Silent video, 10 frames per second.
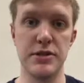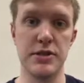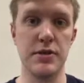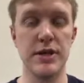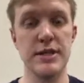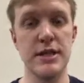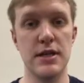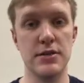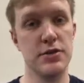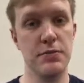So kids that
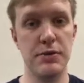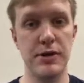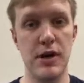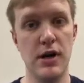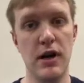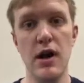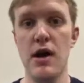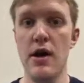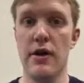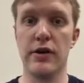are super young
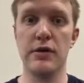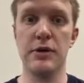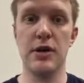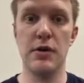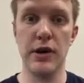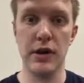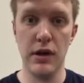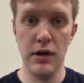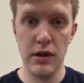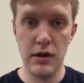are going to be
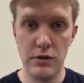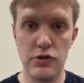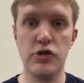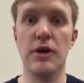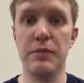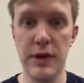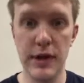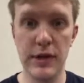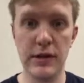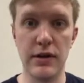jumping
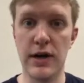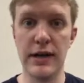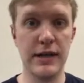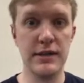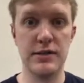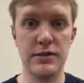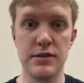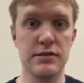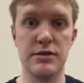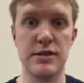in. A lot of kids are
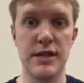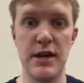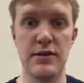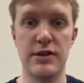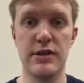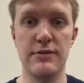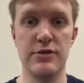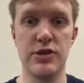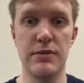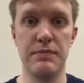scared to
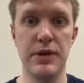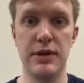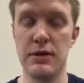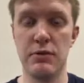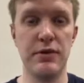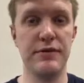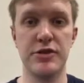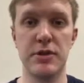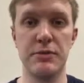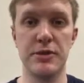even jump in. They won't even
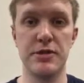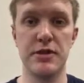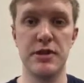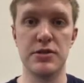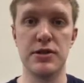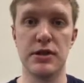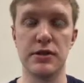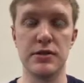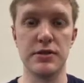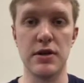jump into the
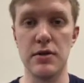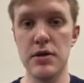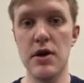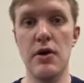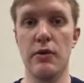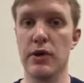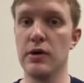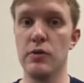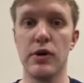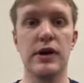instructor. So we're going
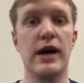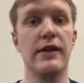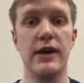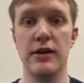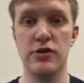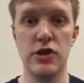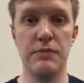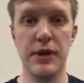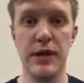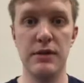to work on that
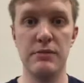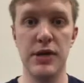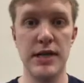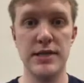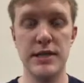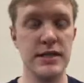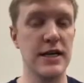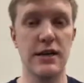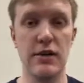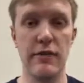jumping in process,
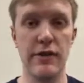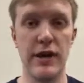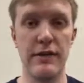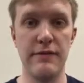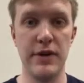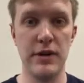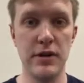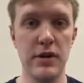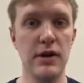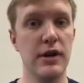getting over that fear.
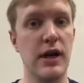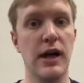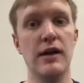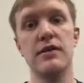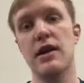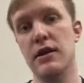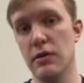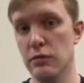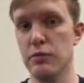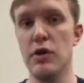Okay, and then it
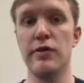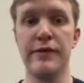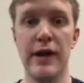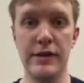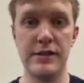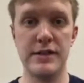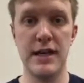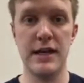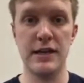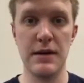moves on to
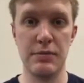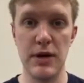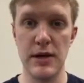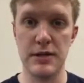taking that breath.